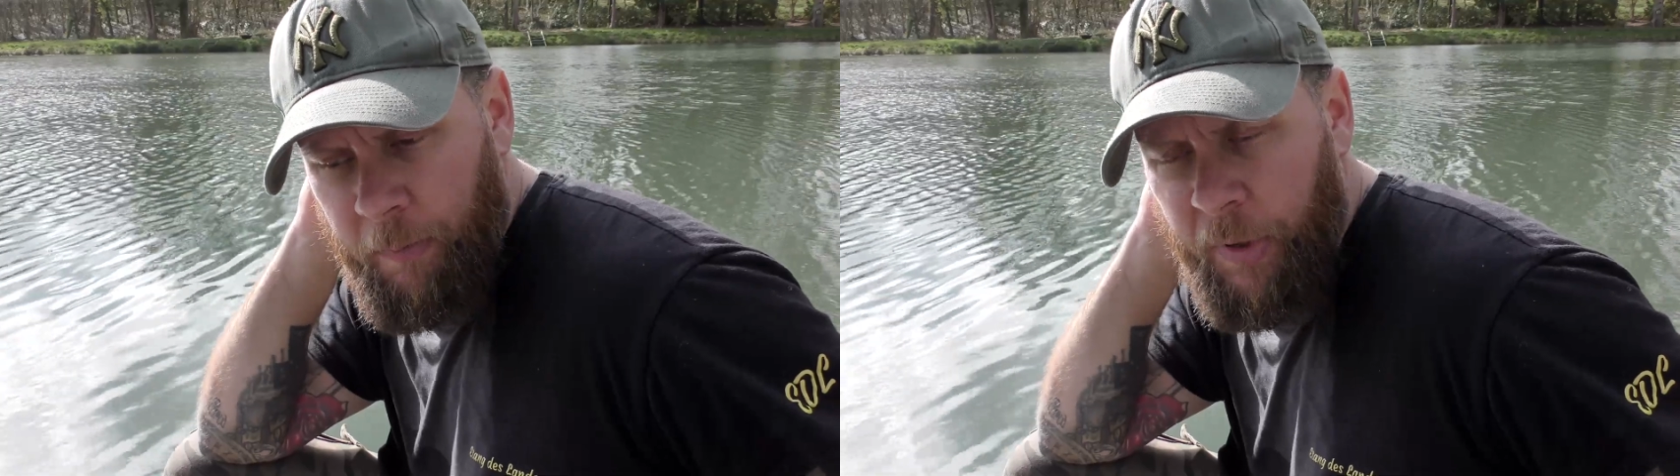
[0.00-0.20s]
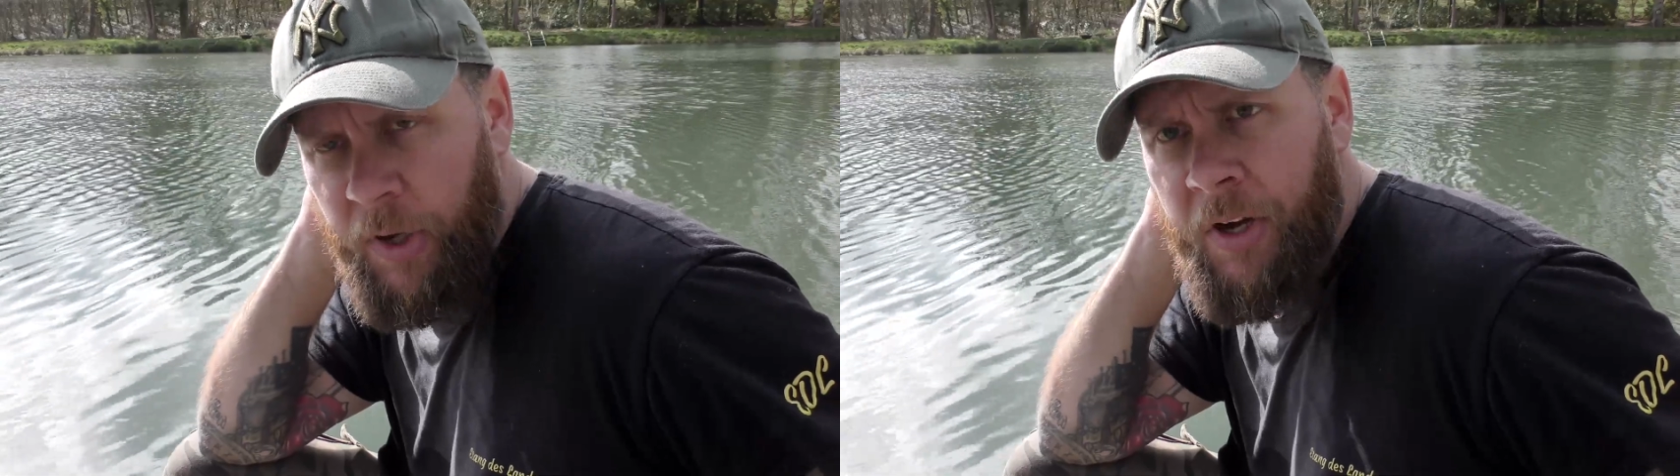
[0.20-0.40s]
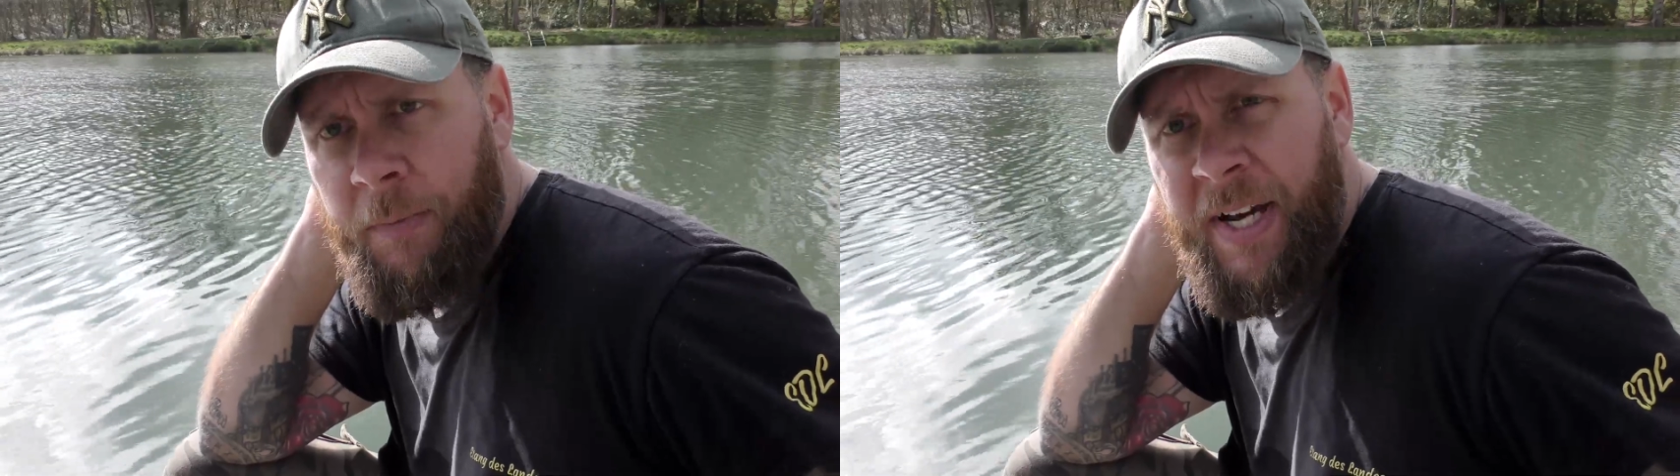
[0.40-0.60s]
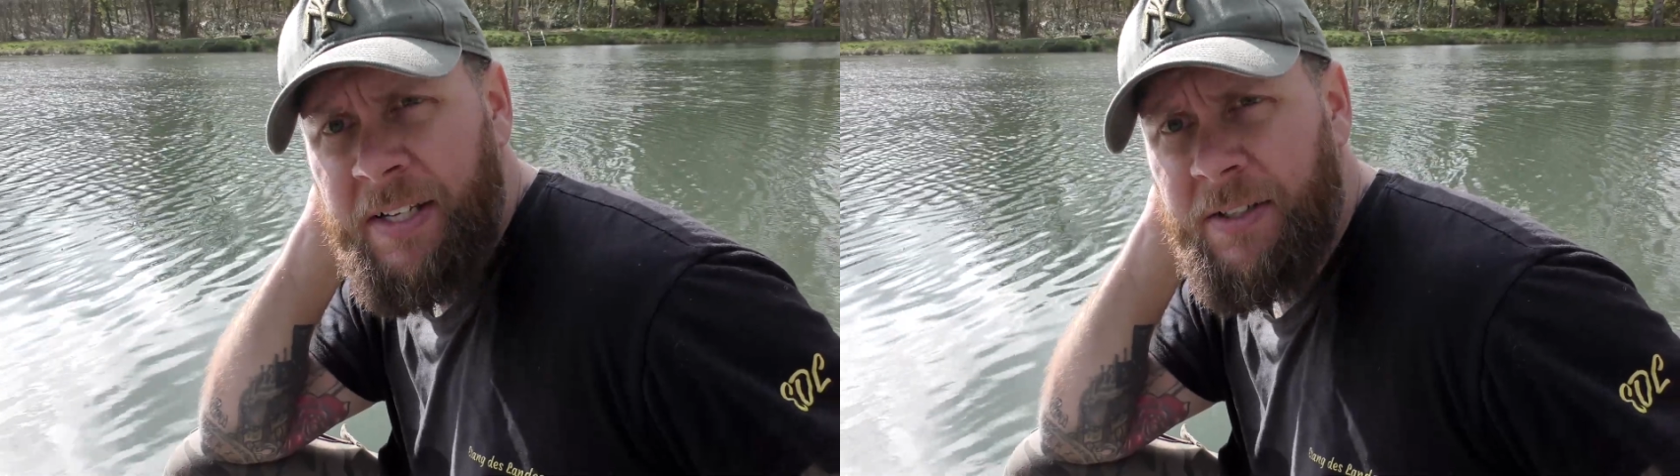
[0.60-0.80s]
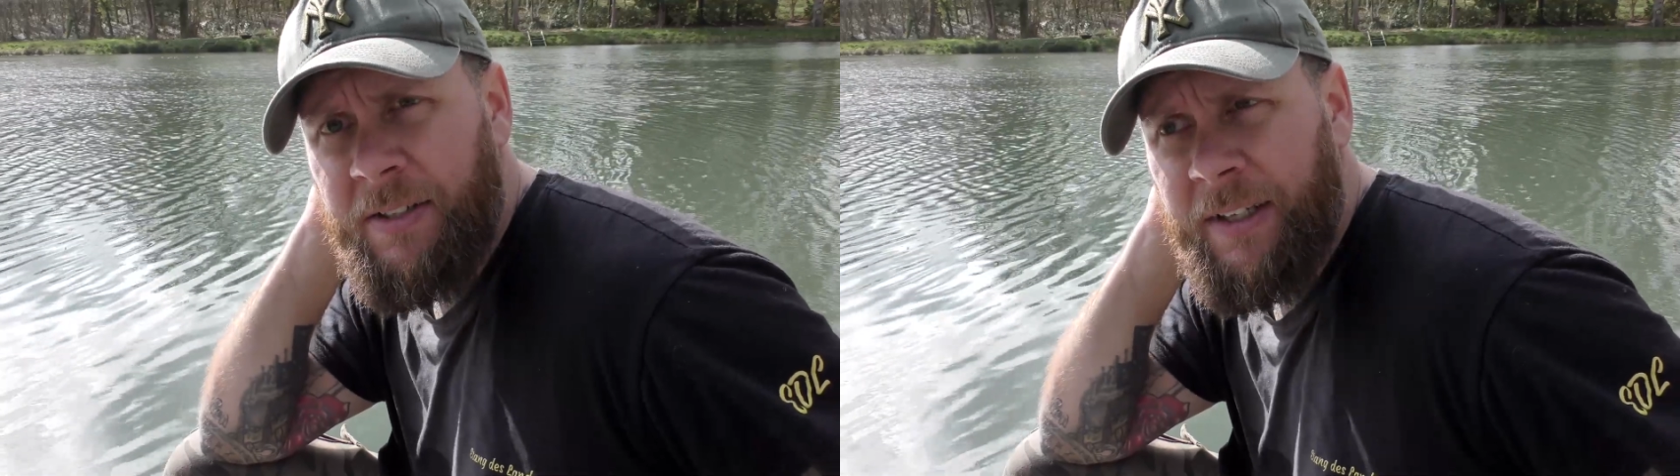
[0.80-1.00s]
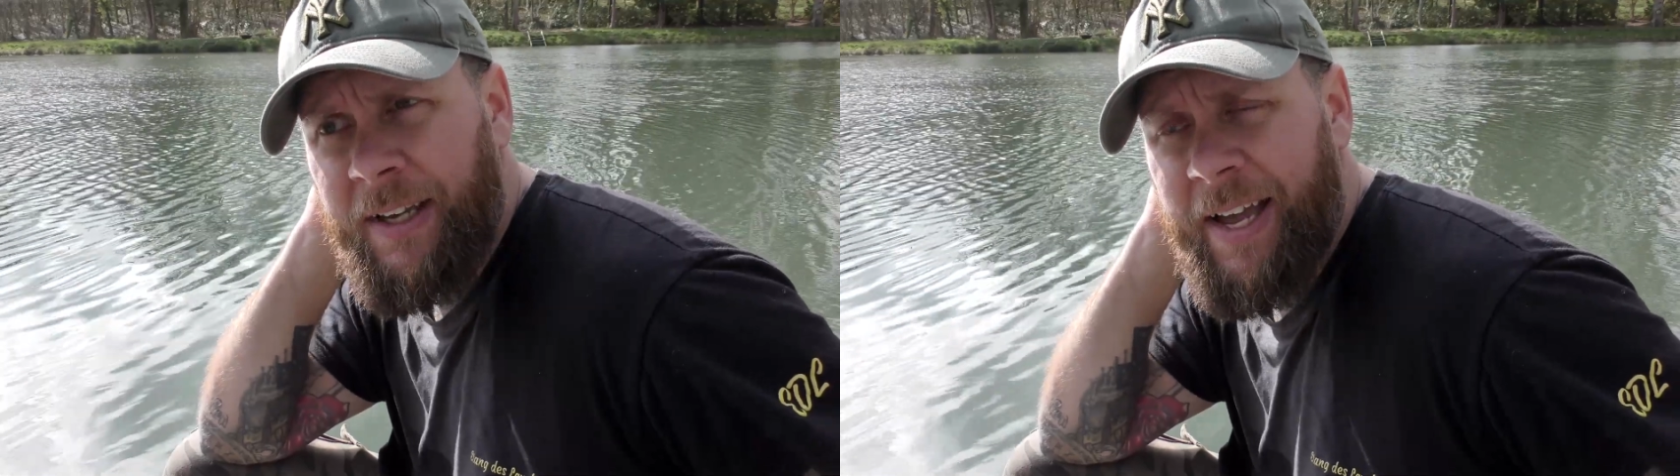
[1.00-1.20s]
biomass